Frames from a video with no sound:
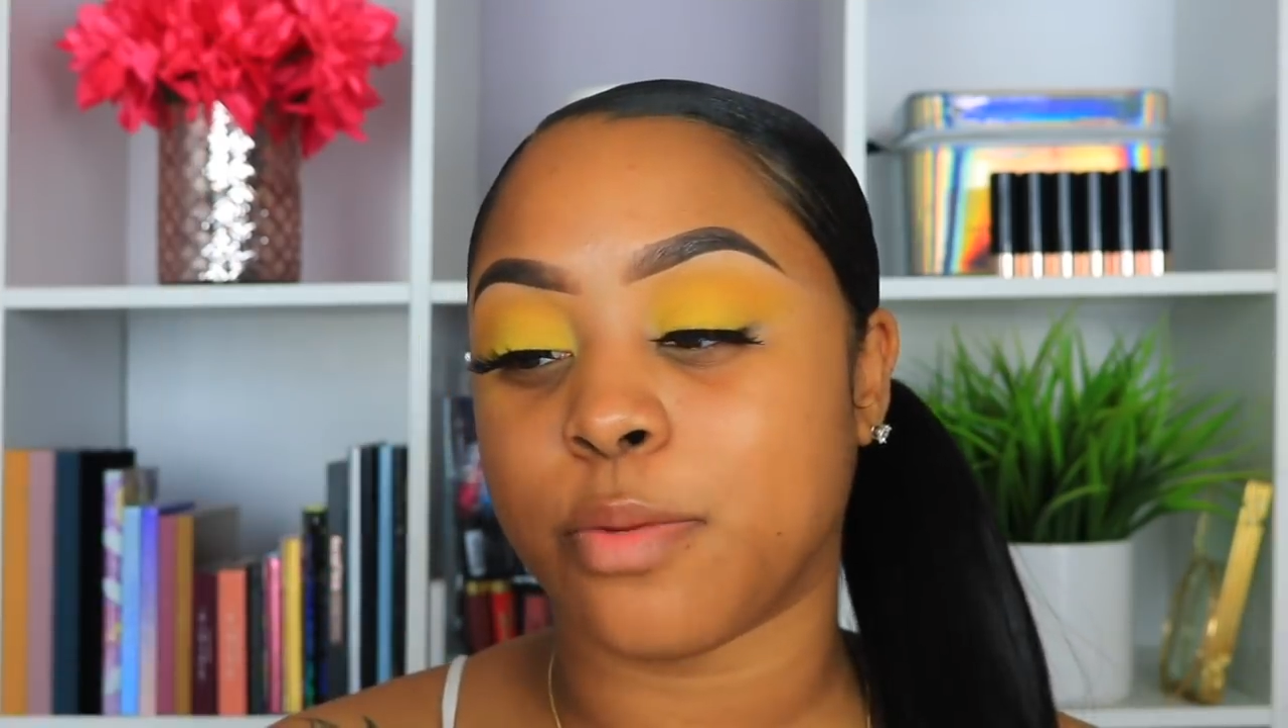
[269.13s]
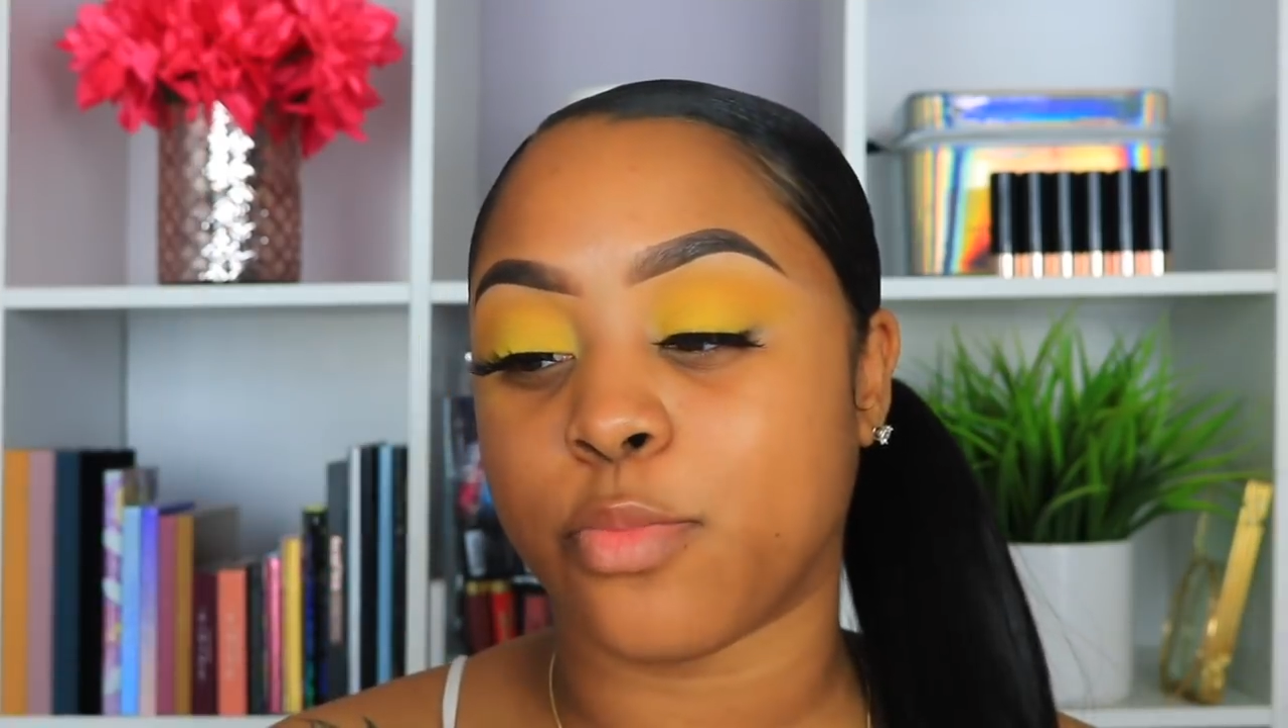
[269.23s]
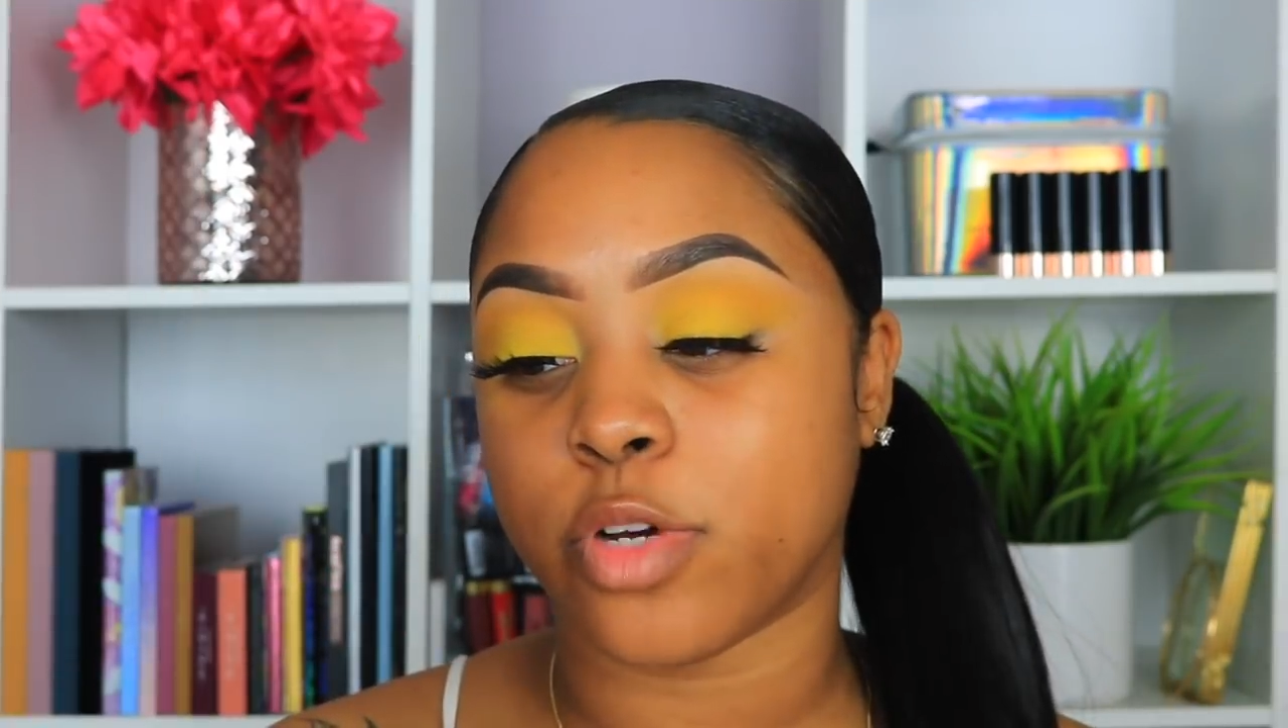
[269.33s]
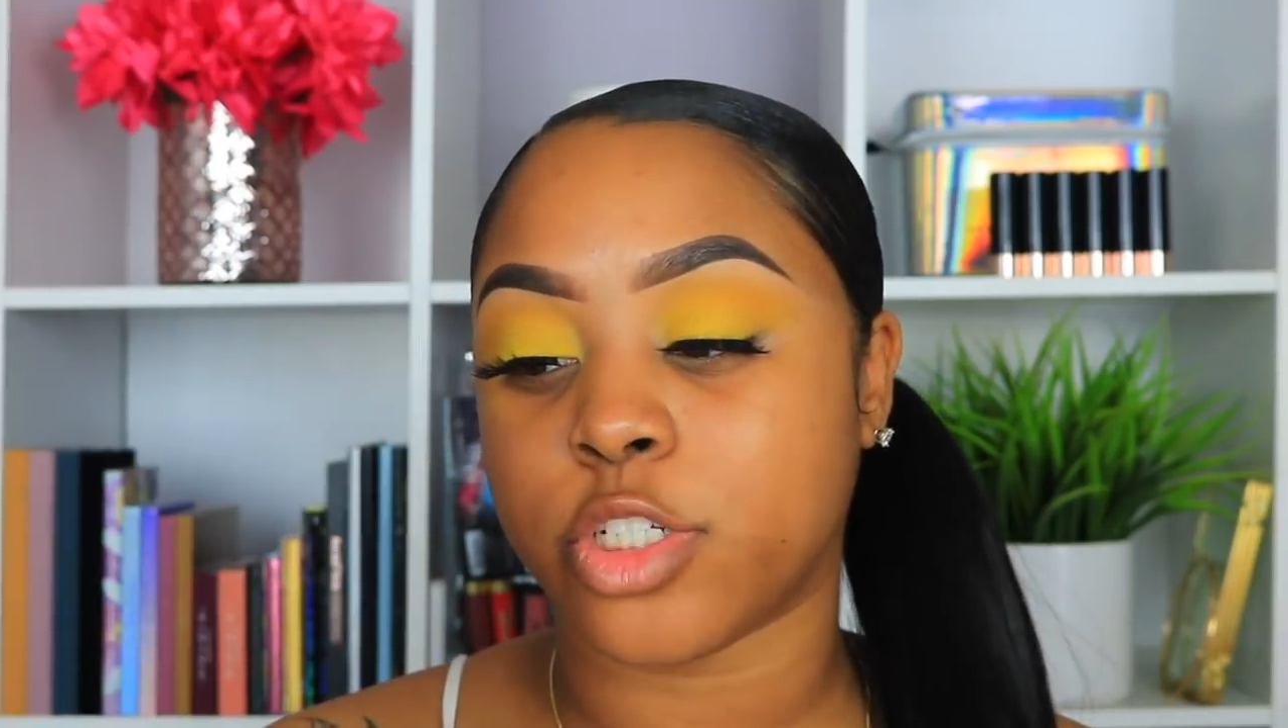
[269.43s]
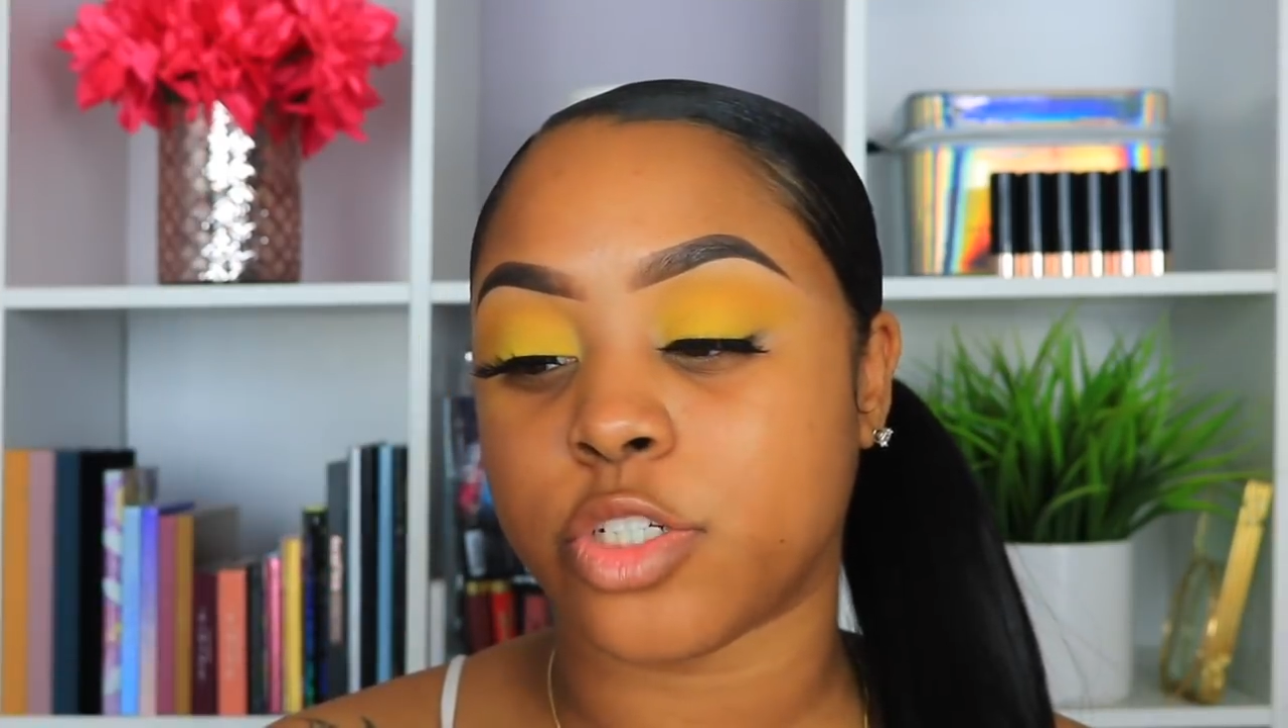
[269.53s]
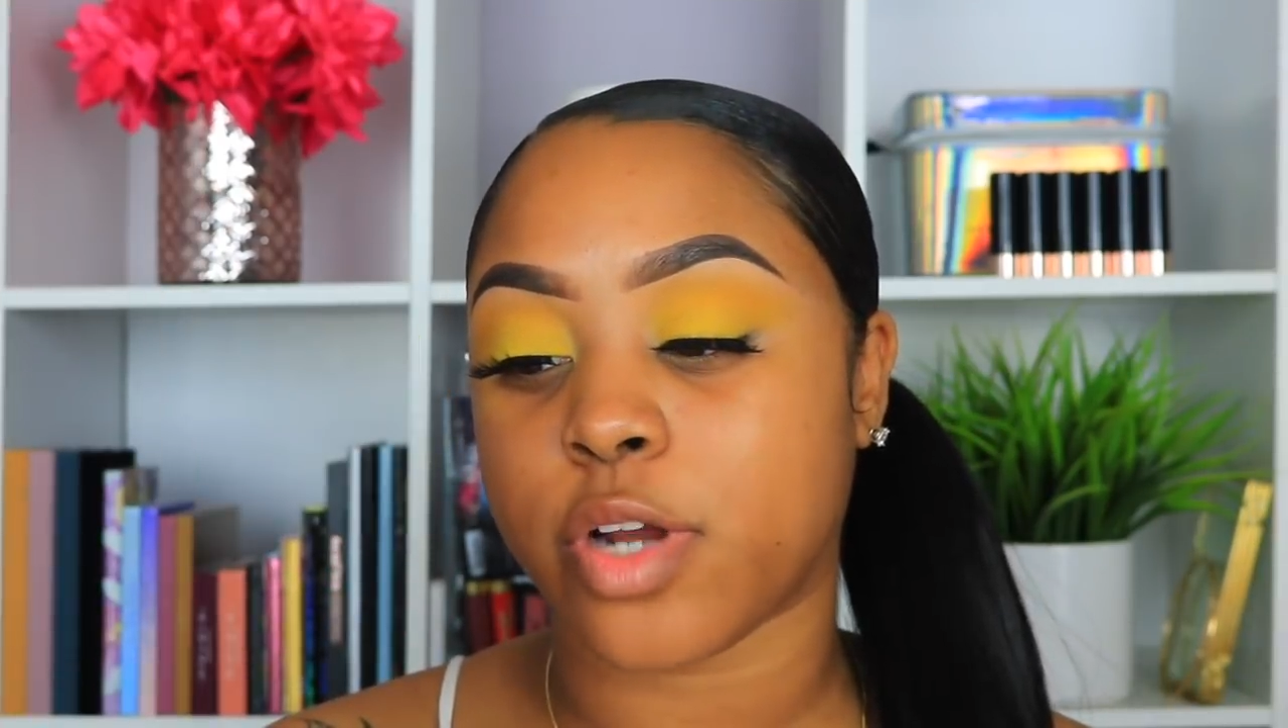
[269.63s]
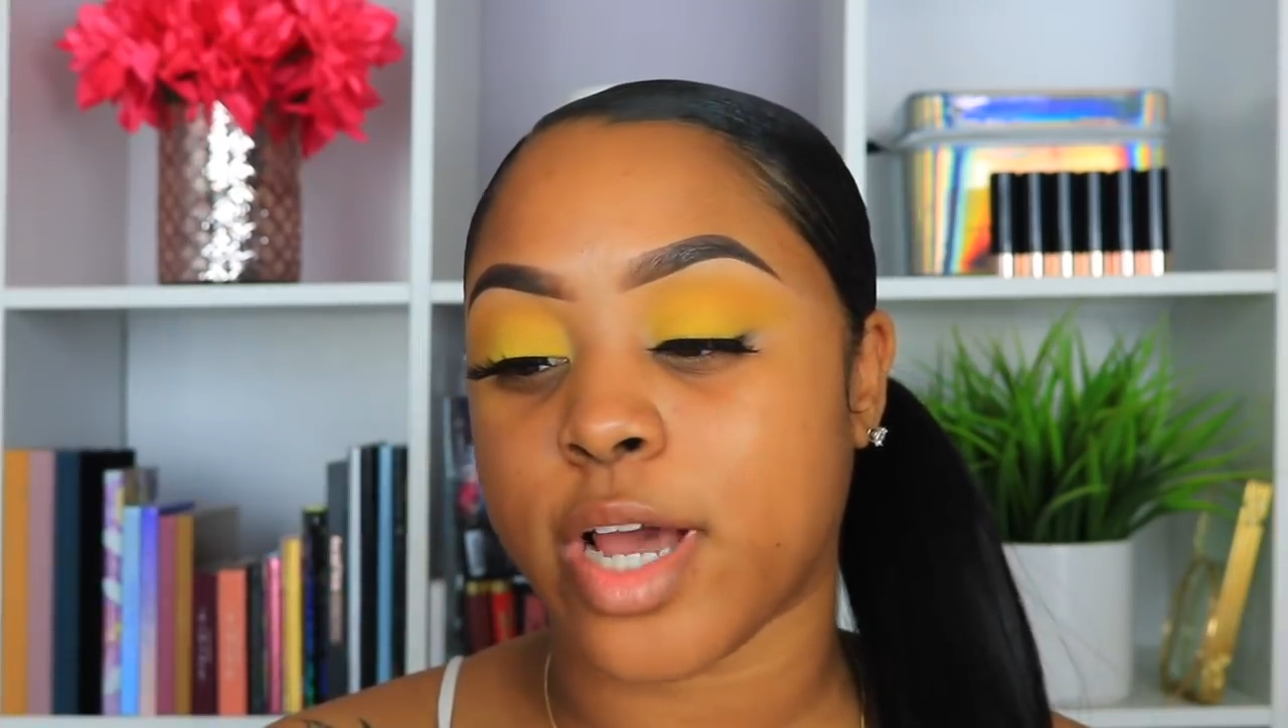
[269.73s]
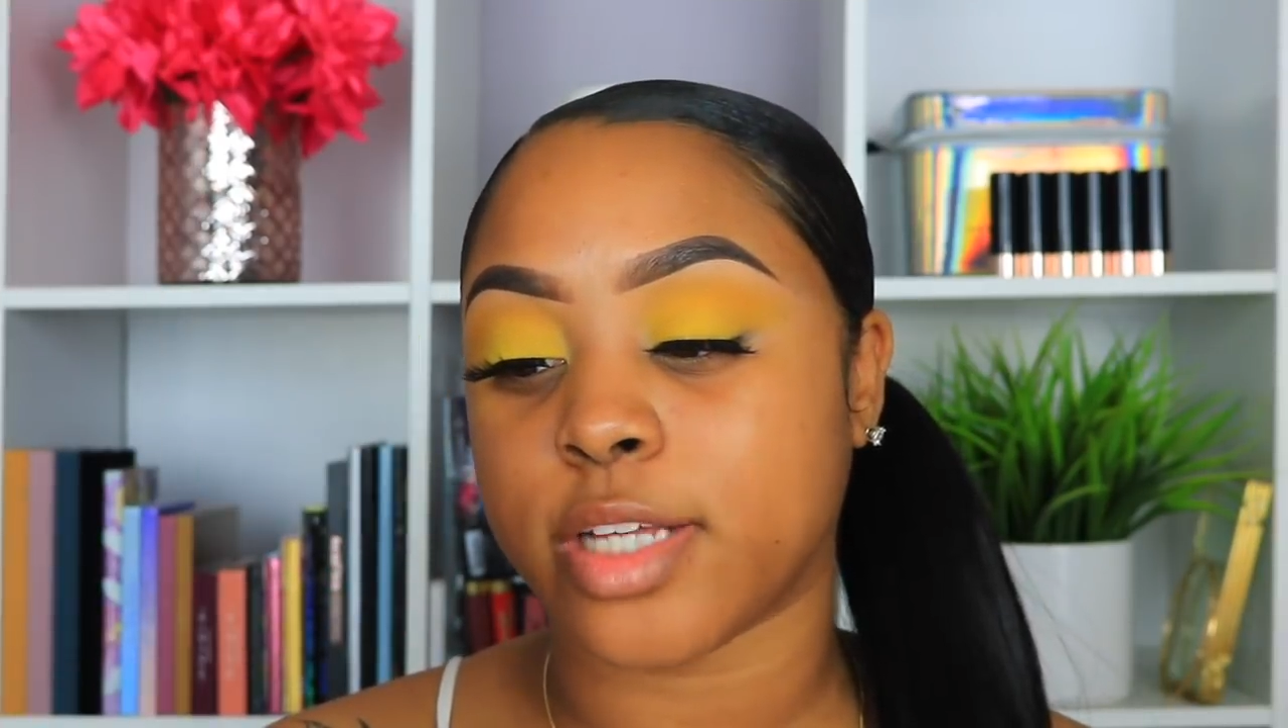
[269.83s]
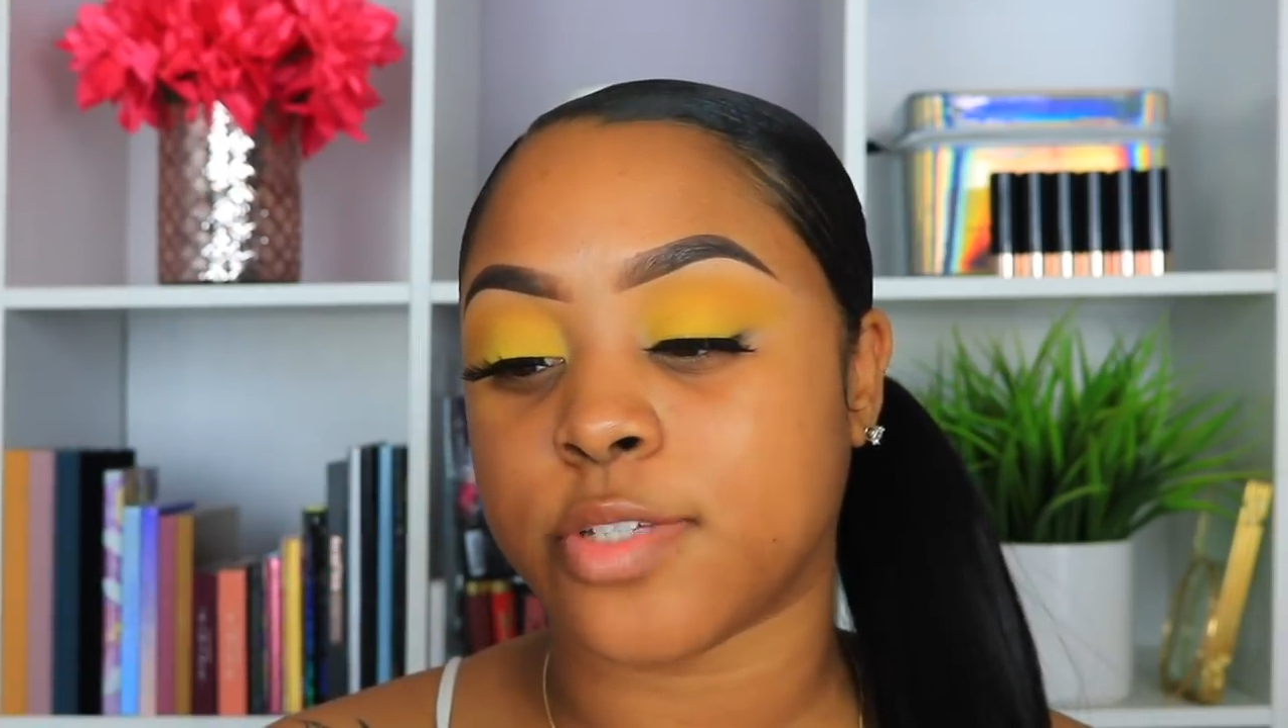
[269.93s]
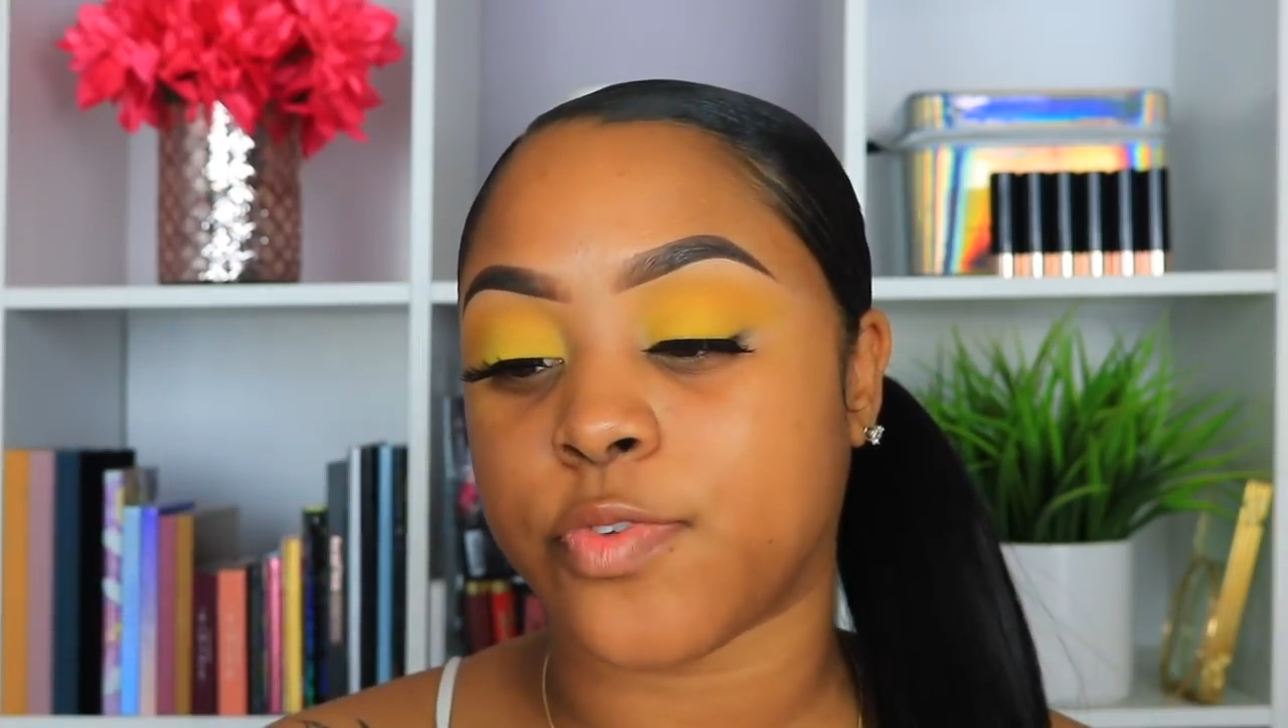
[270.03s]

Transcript: moisturize